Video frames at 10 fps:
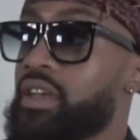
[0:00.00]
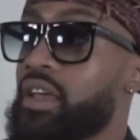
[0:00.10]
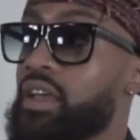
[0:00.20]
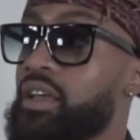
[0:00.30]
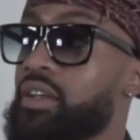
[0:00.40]

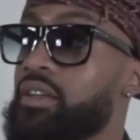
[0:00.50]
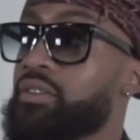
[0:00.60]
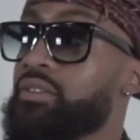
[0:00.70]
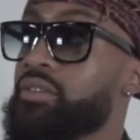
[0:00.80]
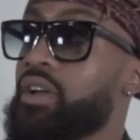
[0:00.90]
and
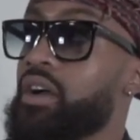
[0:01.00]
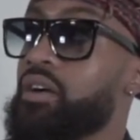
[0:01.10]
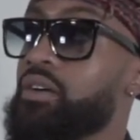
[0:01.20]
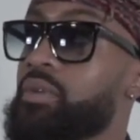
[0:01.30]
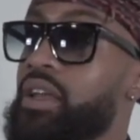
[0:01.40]

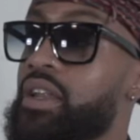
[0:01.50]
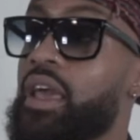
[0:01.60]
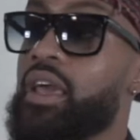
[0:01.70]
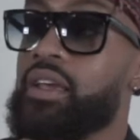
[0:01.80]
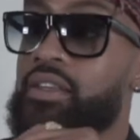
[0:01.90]

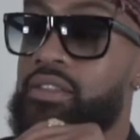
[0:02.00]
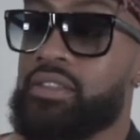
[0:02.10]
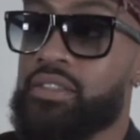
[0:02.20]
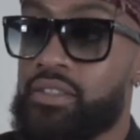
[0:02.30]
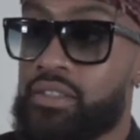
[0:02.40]

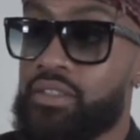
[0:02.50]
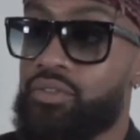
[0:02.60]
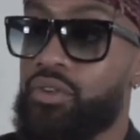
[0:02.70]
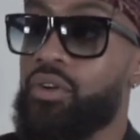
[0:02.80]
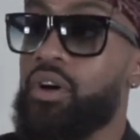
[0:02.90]
enhance,
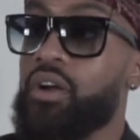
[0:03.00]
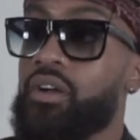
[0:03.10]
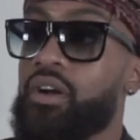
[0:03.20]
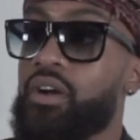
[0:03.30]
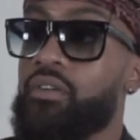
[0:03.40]

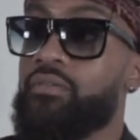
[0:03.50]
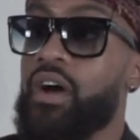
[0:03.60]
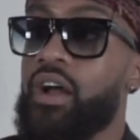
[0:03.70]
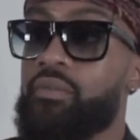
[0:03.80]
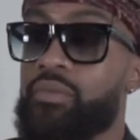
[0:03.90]
our
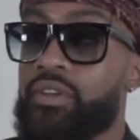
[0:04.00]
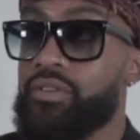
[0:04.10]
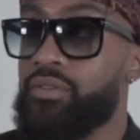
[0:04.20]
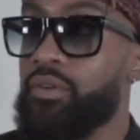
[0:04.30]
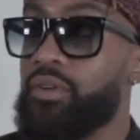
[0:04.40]
environment,
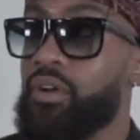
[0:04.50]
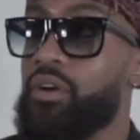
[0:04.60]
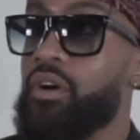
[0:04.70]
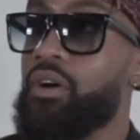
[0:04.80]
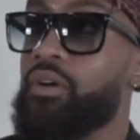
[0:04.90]
and
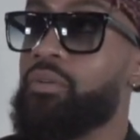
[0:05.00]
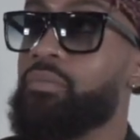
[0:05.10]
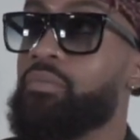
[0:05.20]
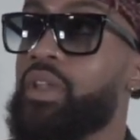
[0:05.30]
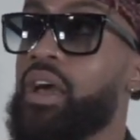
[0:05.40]
our
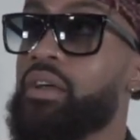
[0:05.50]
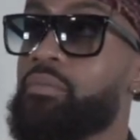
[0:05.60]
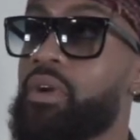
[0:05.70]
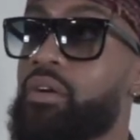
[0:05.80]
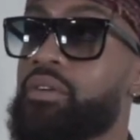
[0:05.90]
Black and
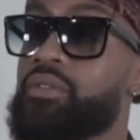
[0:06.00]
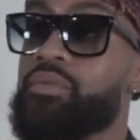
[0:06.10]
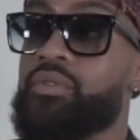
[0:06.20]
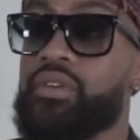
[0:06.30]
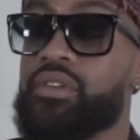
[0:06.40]
brown
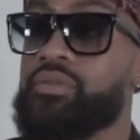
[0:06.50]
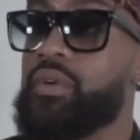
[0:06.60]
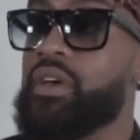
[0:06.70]
communities,